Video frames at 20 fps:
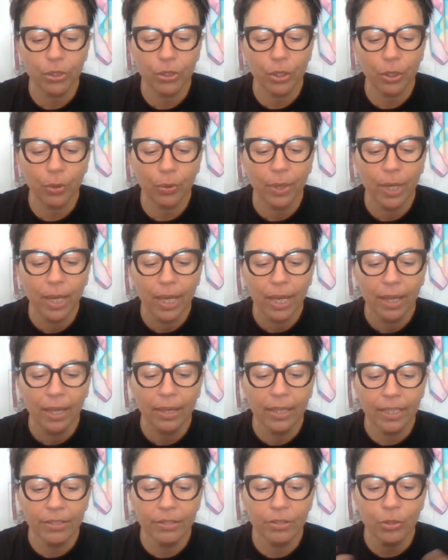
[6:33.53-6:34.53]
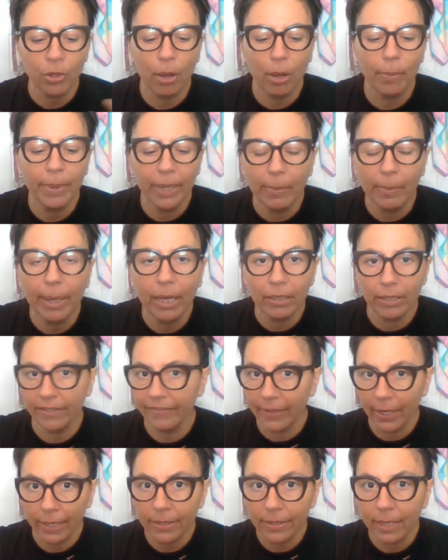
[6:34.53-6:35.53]
So this has all been about
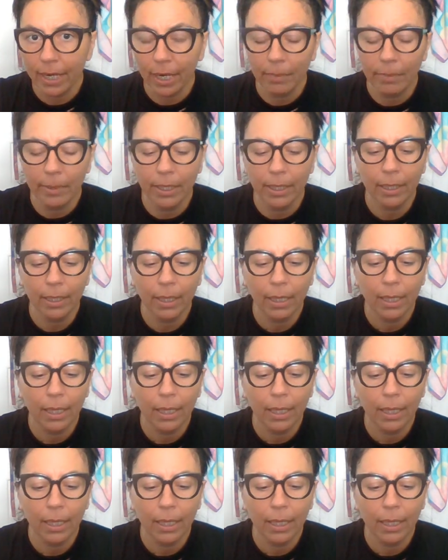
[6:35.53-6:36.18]
divine timing.